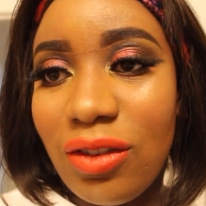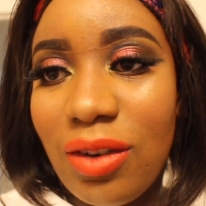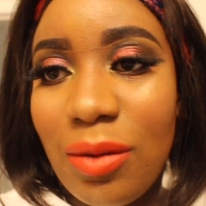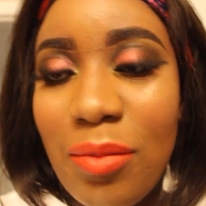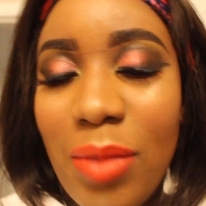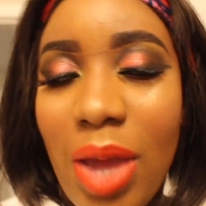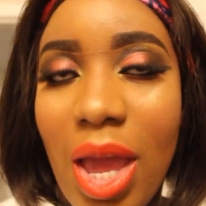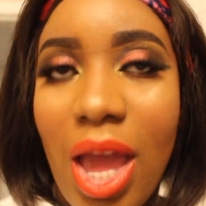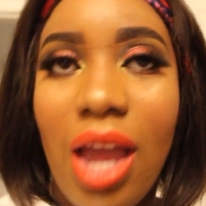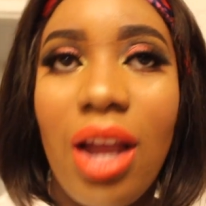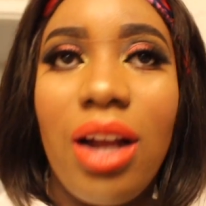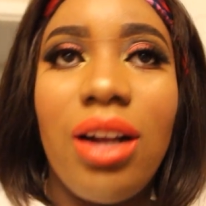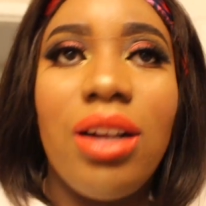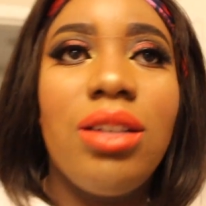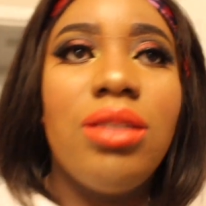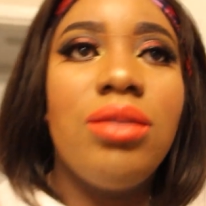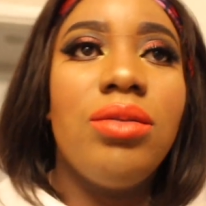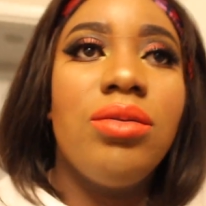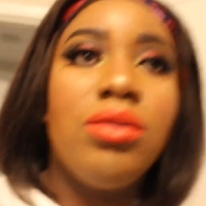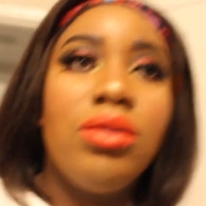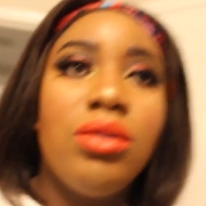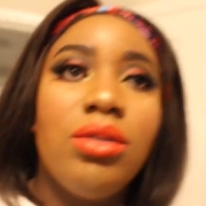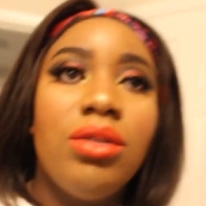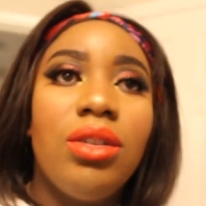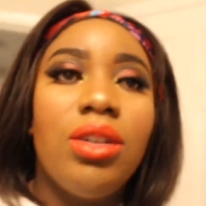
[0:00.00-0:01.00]
from MAC,
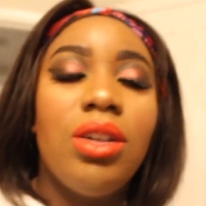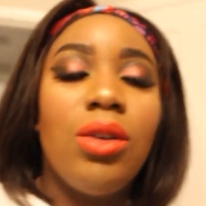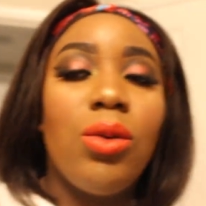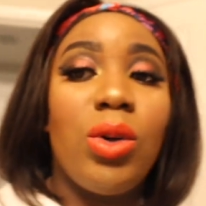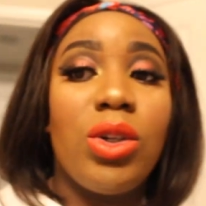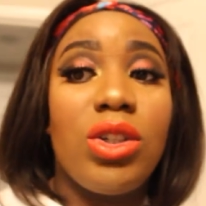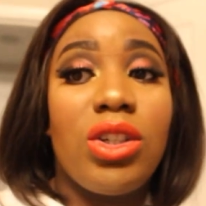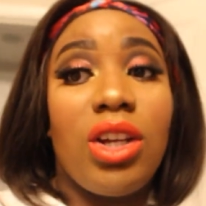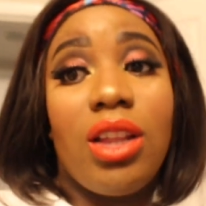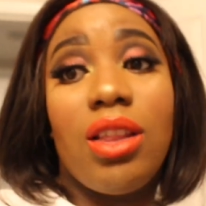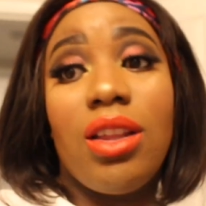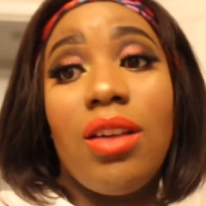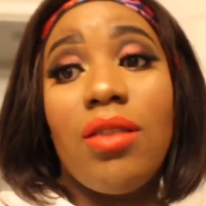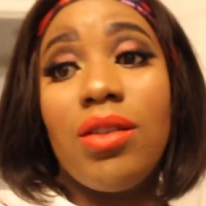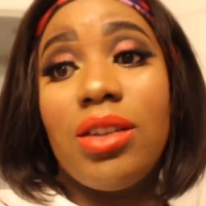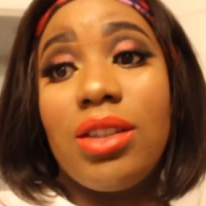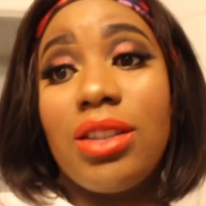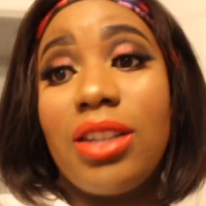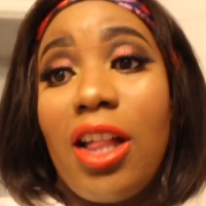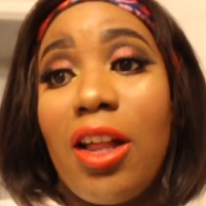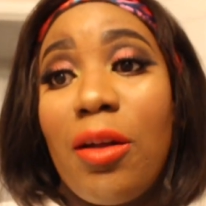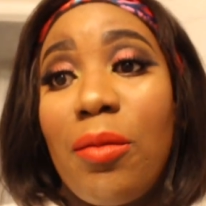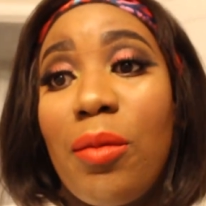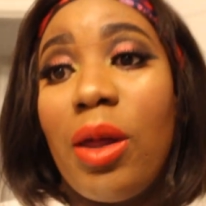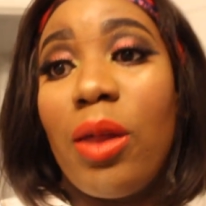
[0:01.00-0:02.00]
which I love
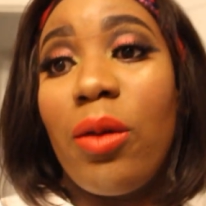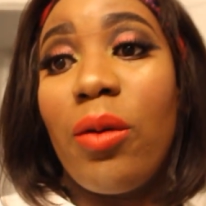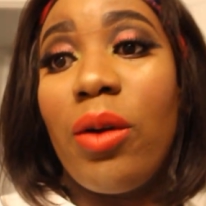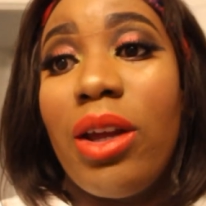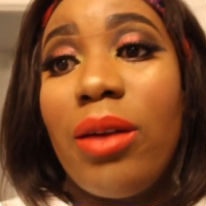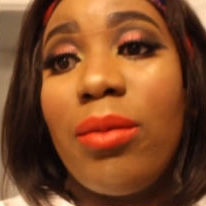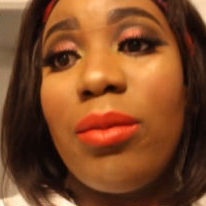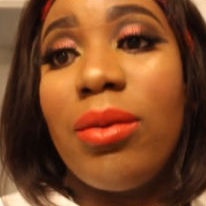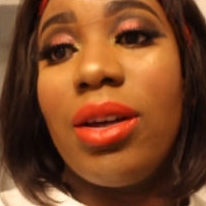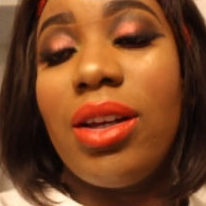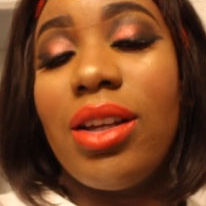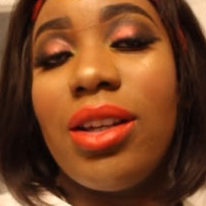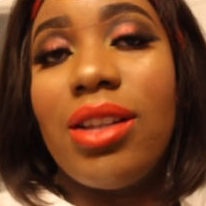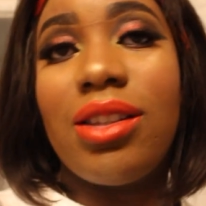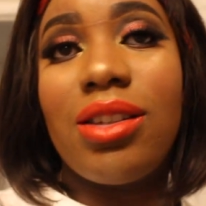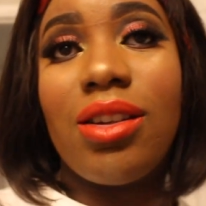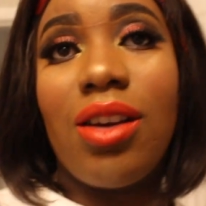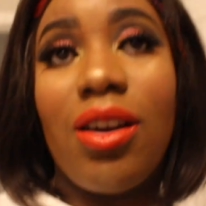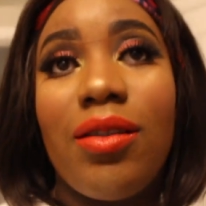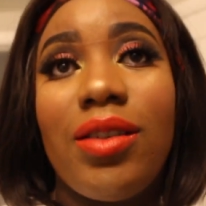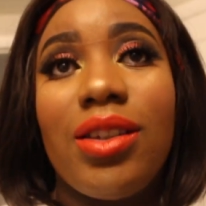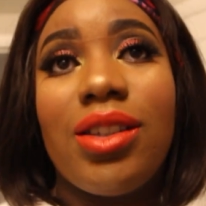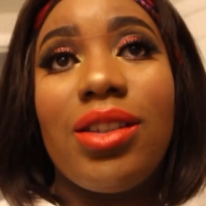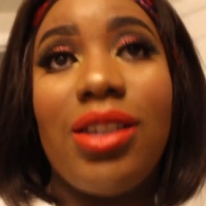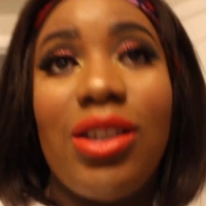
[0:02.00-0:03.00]
this collab by the way, but
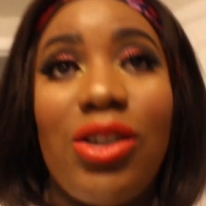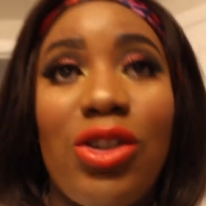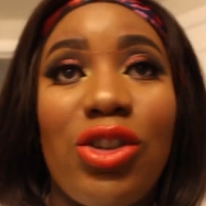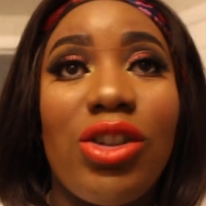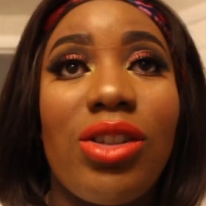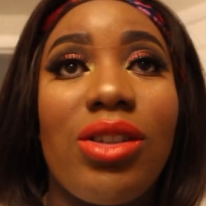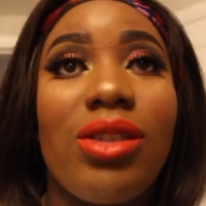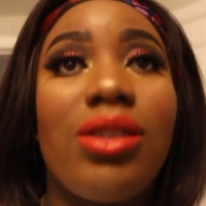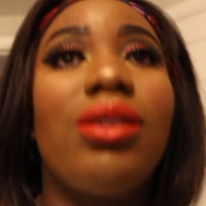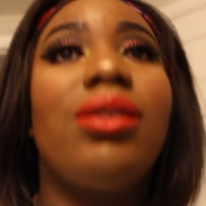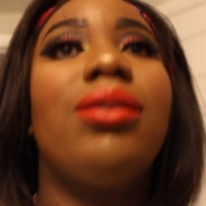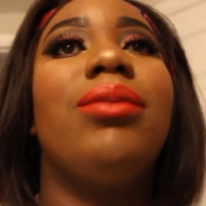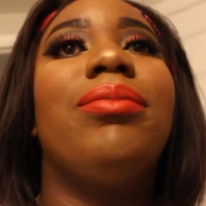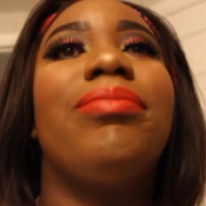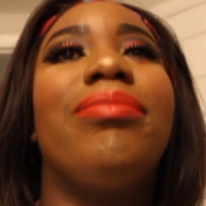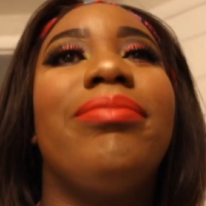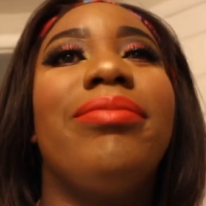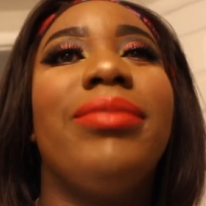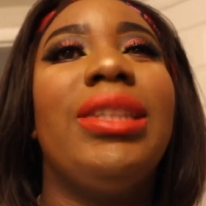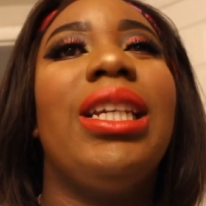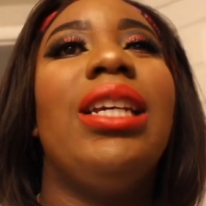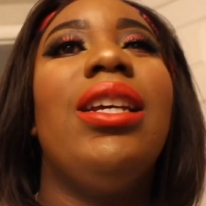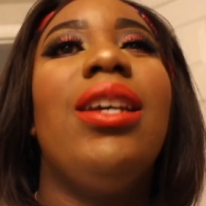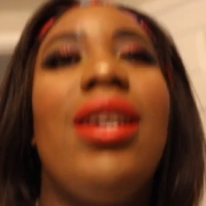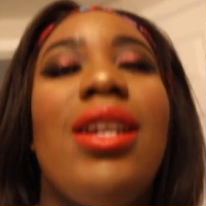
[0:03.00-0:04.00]
it's obviously just,
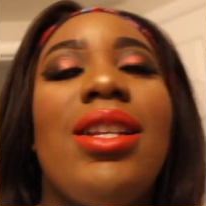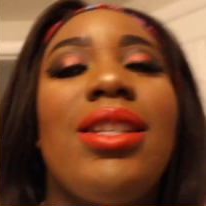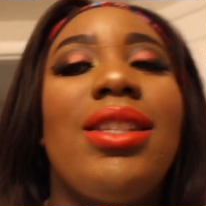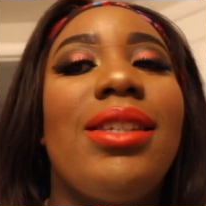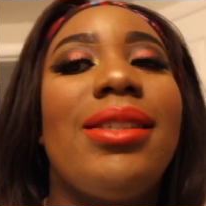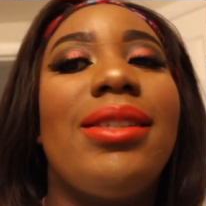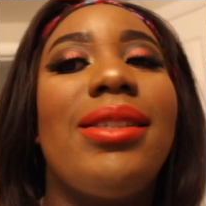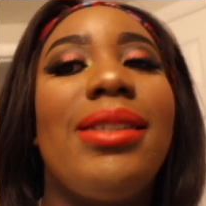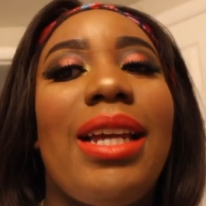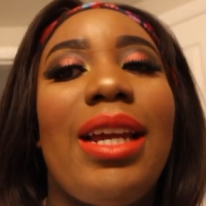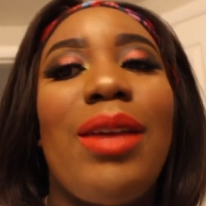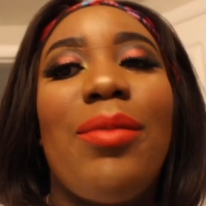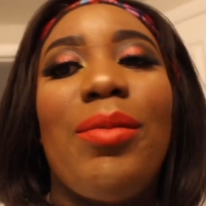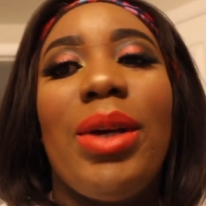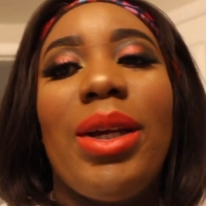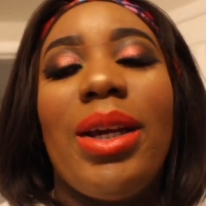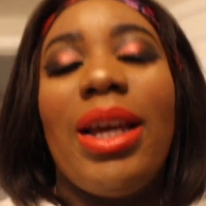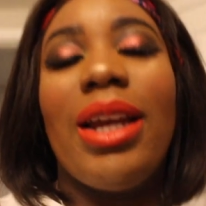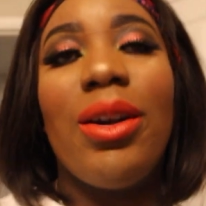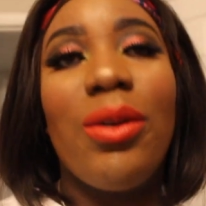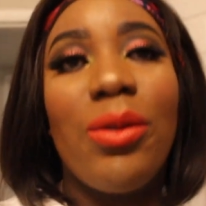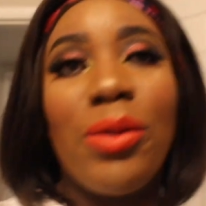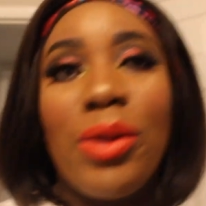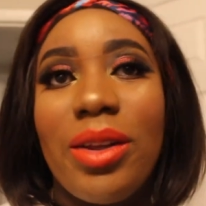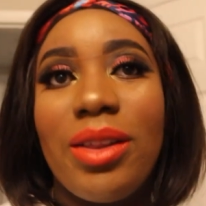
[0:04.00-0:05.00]
it's a
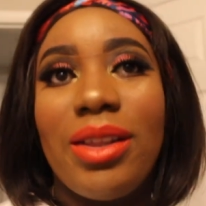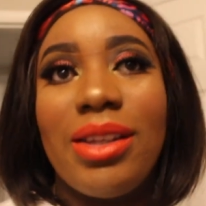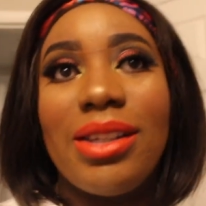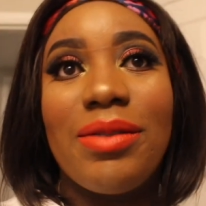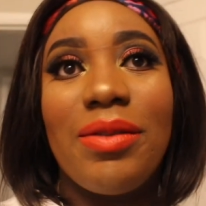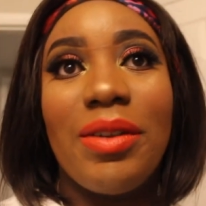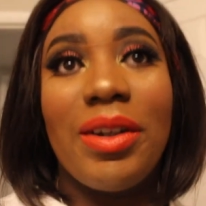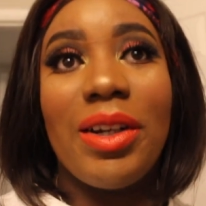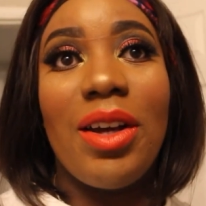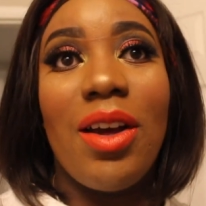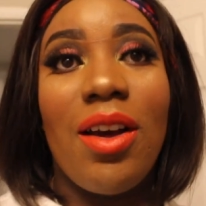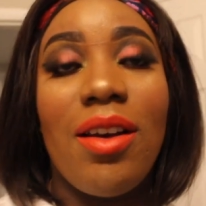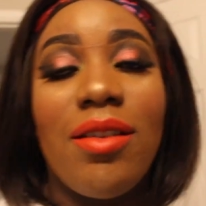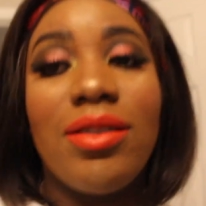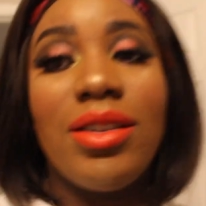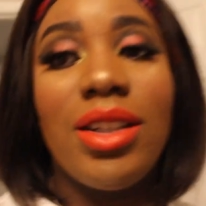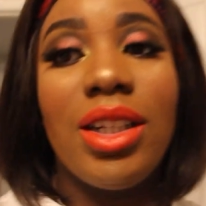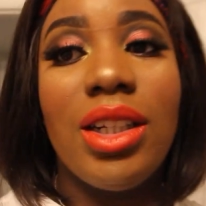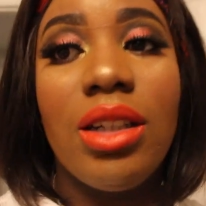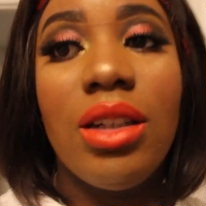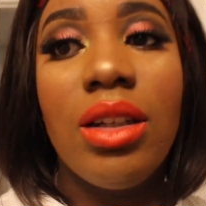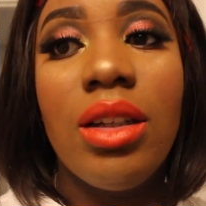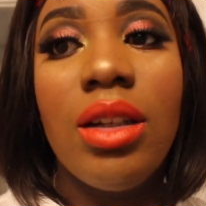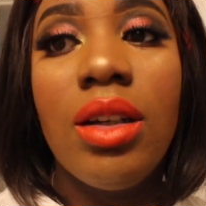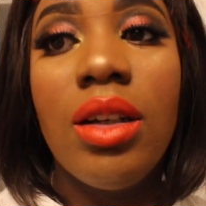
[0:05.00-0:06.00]
statement. I don't wear this very
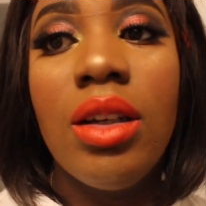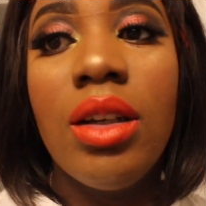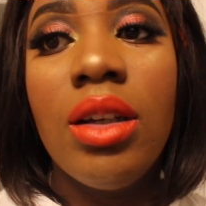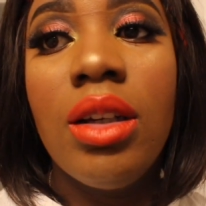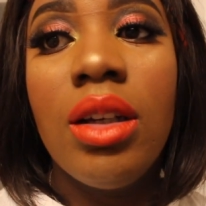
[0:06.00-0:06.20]
often.